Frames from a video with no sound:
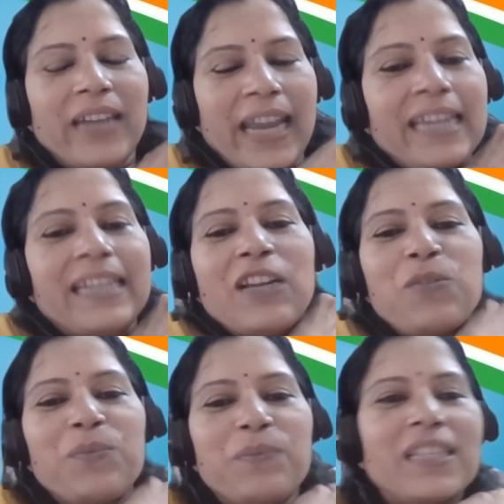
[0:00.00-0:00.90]
right
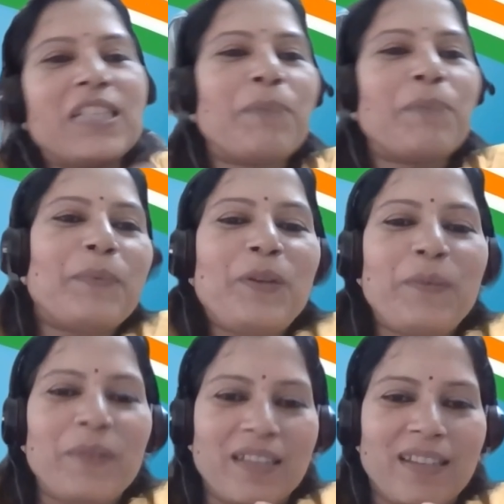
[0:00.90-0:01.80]
now, these
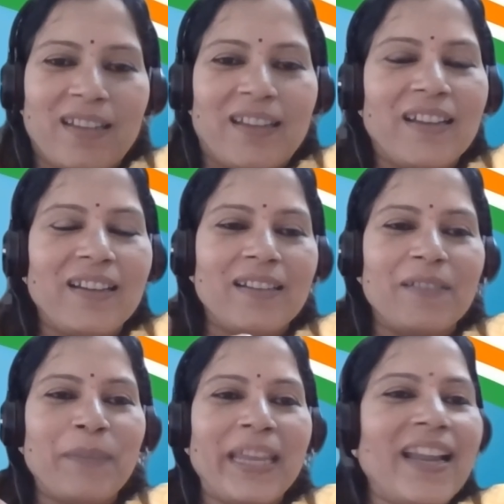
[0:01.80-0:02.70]
people
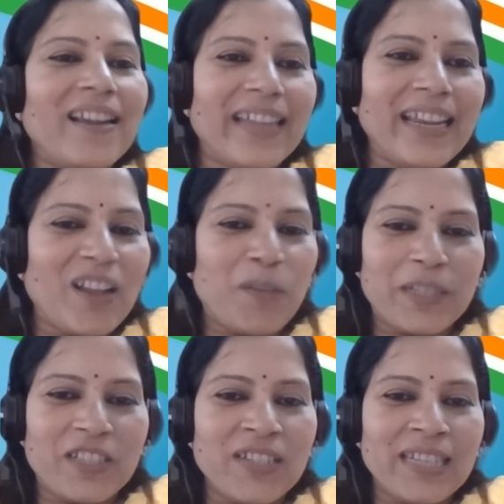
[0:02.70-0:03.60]
may not get
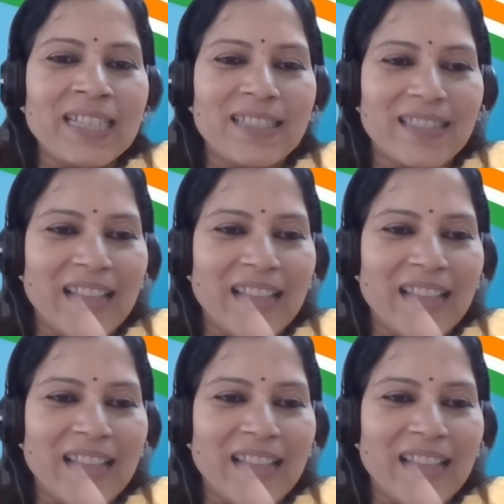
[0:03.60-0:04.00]
opportunities